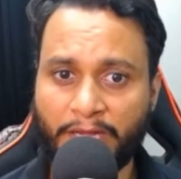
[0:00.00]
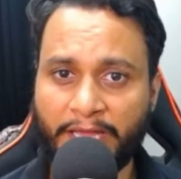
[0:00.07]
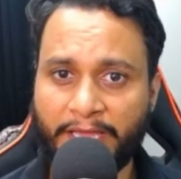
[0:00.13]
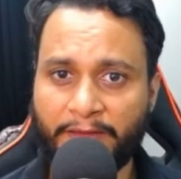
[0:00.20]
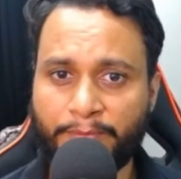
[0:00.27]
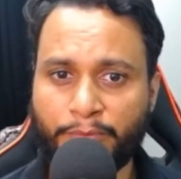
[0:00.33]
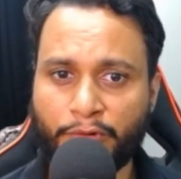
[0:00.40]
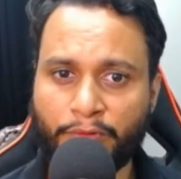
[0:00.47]
I
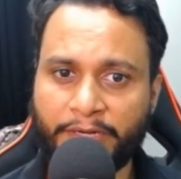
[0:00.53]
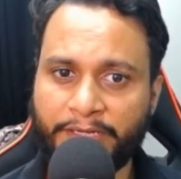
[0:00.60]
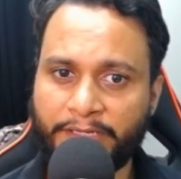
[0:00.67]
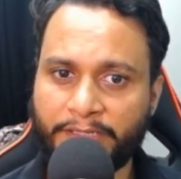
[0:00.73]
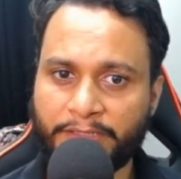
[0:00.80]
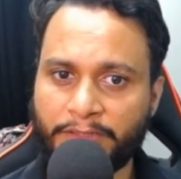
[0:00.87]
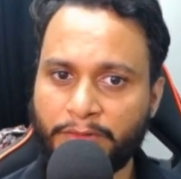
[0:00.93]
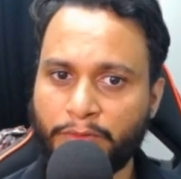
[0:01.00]
have
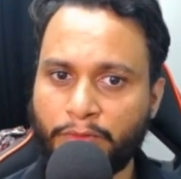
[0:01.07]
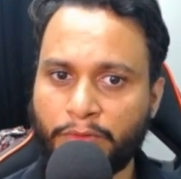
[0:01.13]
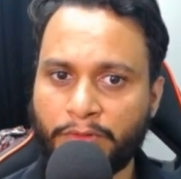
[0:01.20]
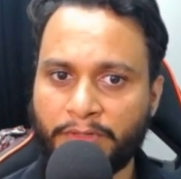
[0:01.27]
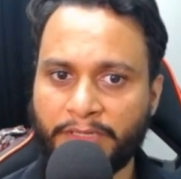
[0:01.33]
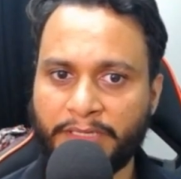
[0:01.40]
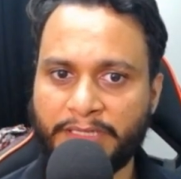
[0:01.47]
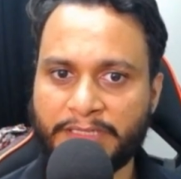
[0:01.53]
provided the
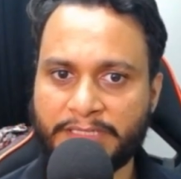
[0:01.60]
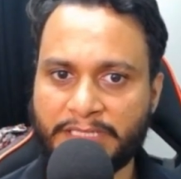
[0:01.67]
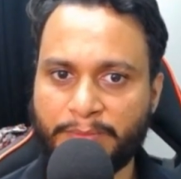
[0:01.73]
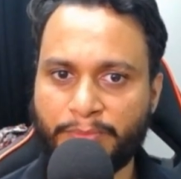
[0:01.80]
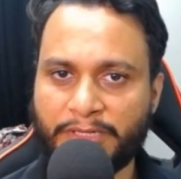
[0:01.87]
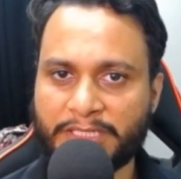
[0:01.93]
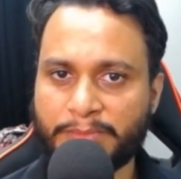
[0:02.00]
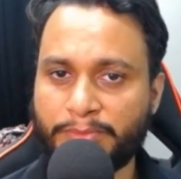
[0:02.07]
code in C++,
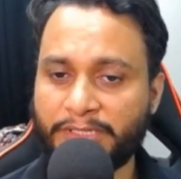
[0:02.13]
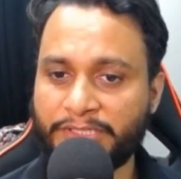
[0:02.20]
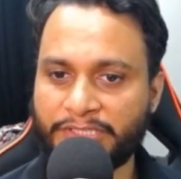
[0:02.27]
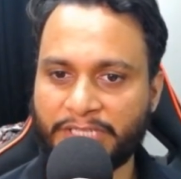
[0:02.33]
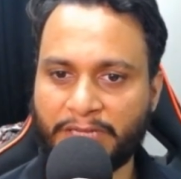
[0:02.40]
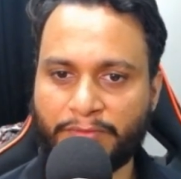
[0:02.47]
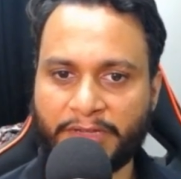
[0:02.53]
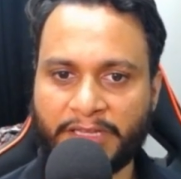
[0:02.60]

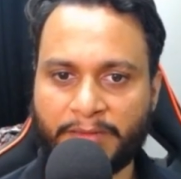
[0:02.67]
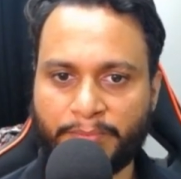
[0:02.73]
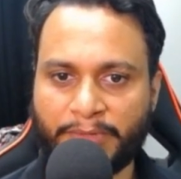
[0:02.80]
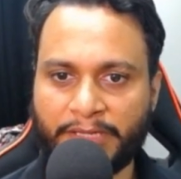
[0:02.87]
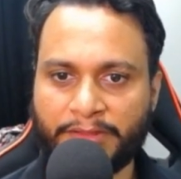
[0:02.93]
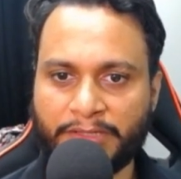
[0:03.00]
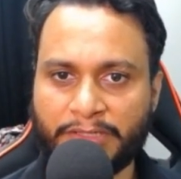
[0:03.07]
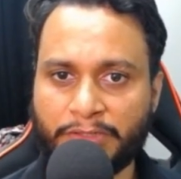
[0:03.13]
Java and
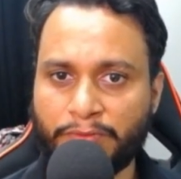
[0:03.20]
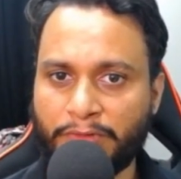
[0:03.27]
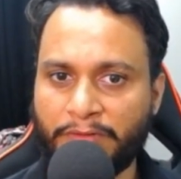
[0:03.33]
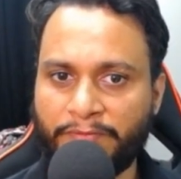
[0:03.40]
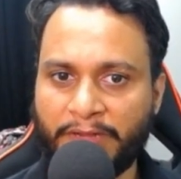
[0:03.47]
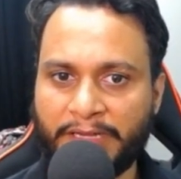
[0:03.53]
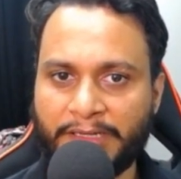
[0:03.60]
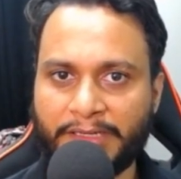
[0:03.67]
Python. You will
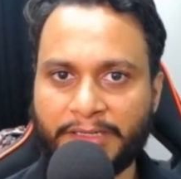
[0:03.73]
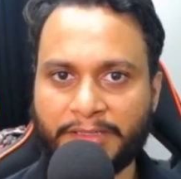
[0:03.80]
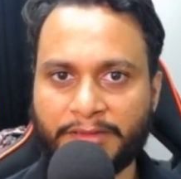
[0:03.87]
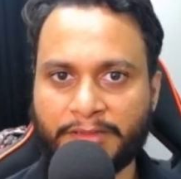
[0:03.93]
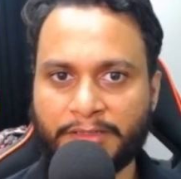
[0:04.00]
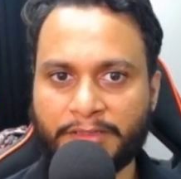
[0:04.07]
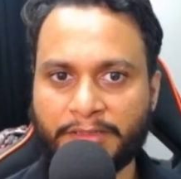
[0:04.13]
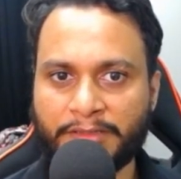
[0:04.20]
find it
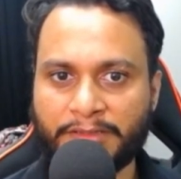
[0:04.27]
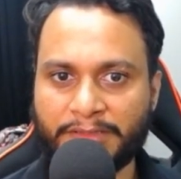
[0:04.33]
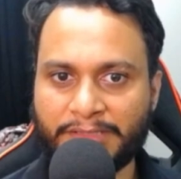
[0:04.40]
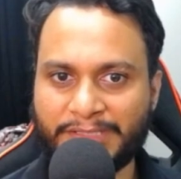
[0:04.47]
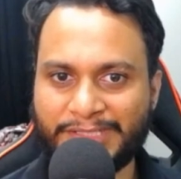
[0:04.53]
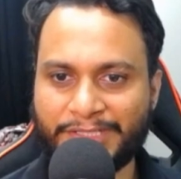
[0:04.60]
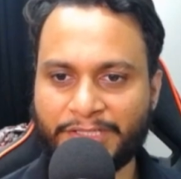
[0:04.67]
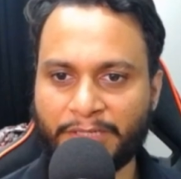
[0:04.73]
in the
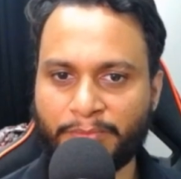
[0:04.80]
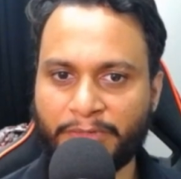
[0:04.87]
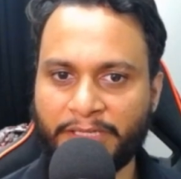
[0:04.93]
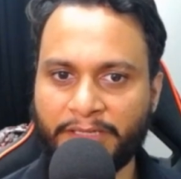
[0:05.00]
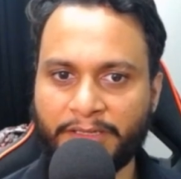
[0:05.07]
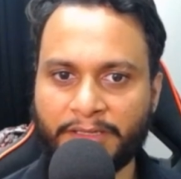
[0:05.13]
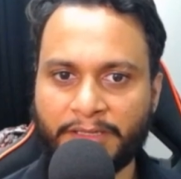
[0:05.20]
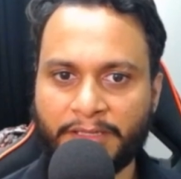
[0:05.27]
GitHub
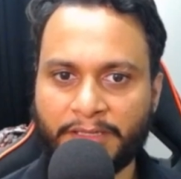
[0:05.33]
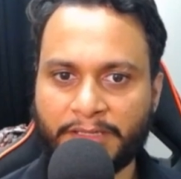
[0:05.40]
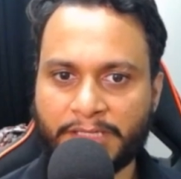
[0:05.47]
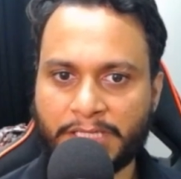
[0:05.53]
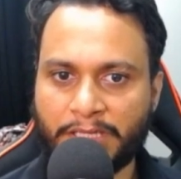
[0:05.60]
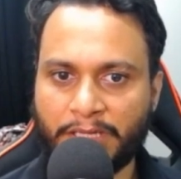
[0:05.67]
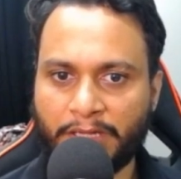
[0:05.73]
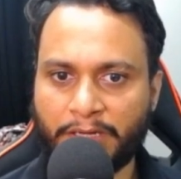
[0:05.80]
link.
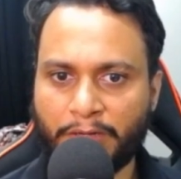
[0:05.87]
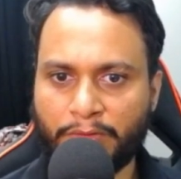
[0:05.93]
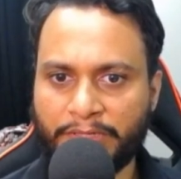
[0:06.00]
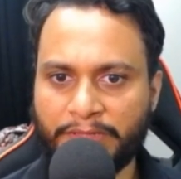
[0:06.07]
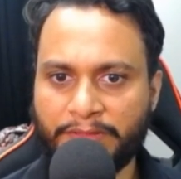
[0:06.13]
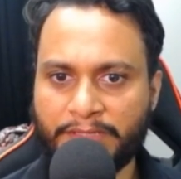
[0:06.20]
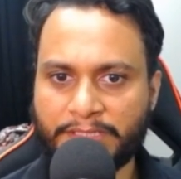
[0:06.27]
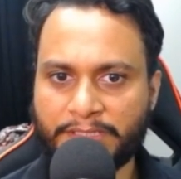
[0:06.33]
Uh, now
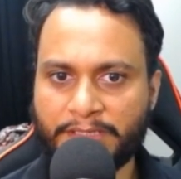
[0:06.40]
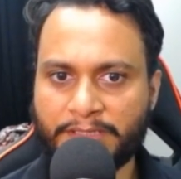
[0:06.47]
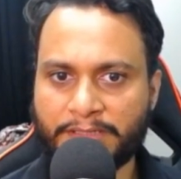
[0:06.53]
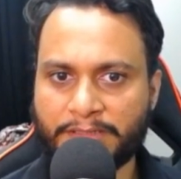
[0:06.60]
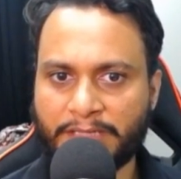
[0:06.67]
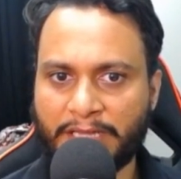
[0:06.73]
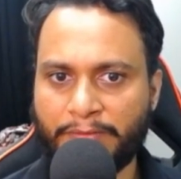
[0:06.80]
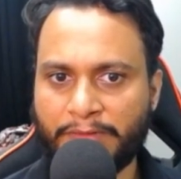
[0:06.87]
in this
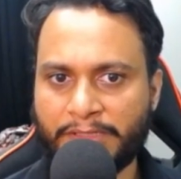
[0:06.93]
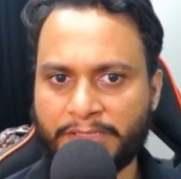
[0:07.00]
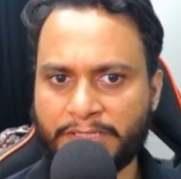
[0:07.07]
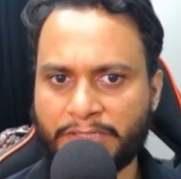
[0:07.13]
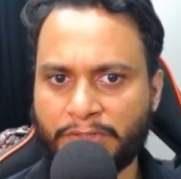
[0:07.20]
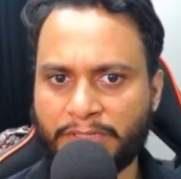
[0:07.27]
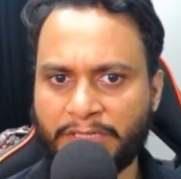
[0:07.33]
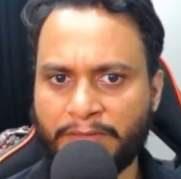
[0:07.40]
case, I will
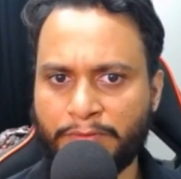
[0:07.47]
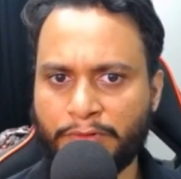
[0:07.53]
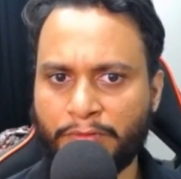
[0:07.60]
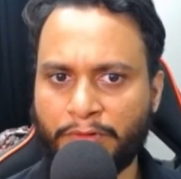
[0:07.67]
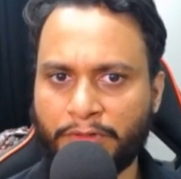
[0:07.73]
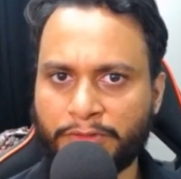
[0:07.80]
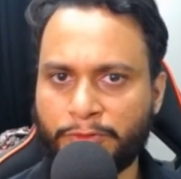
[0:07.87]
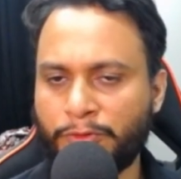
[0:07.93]
just give you a
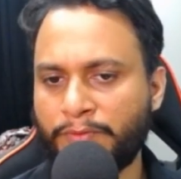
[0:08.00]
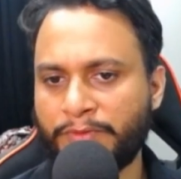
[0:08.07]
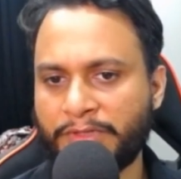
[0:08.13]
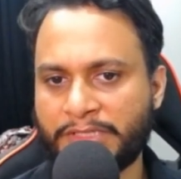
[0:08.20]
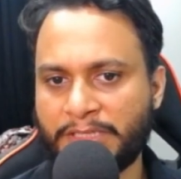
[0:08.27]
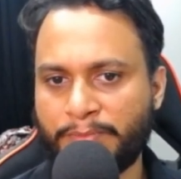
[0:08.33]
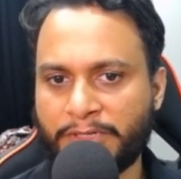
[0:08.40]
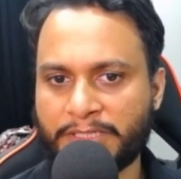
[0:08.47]
walkthrough of the
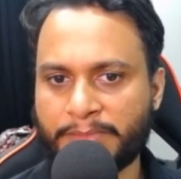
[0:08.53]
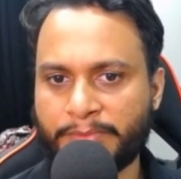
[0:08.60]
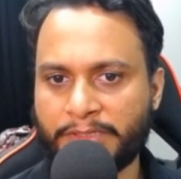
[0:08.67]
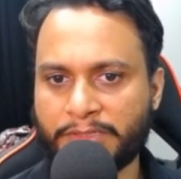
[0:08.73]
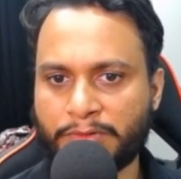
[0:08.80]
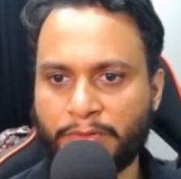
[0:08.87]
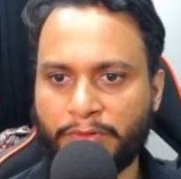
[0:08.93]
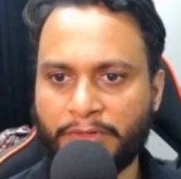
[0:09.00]
C++
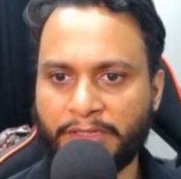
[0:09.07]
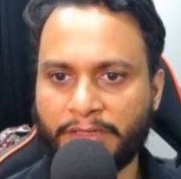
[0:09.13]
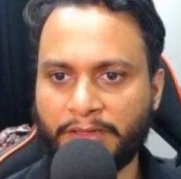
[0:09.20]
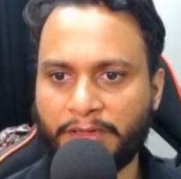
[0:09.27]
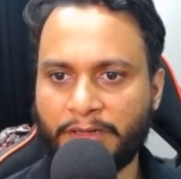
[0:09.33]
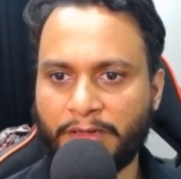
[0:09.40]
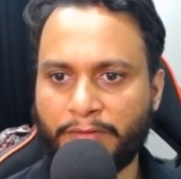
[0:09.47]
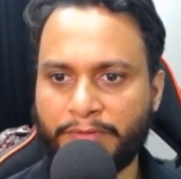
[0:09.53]
code.
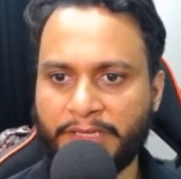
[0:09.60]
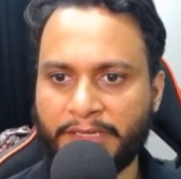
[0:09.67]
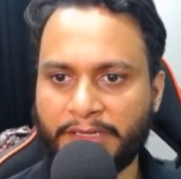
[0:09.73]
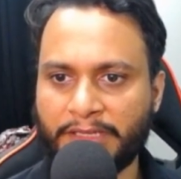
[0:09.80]
Uh, we are